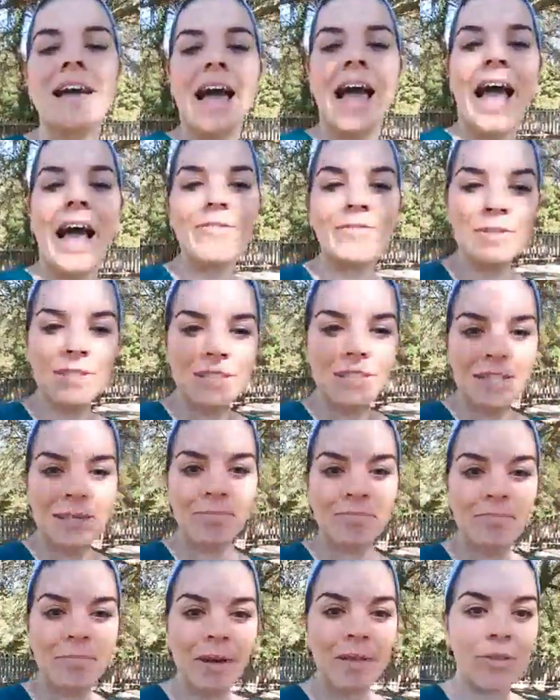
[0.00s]
half asleep
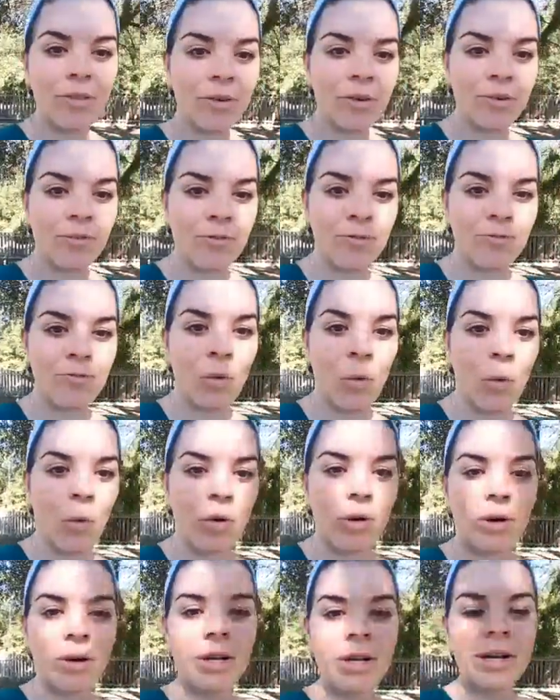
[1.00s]
mother of
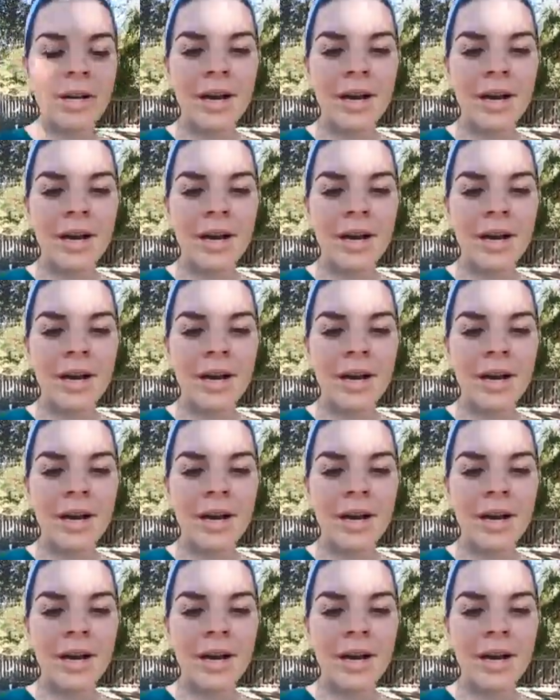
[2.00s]
four,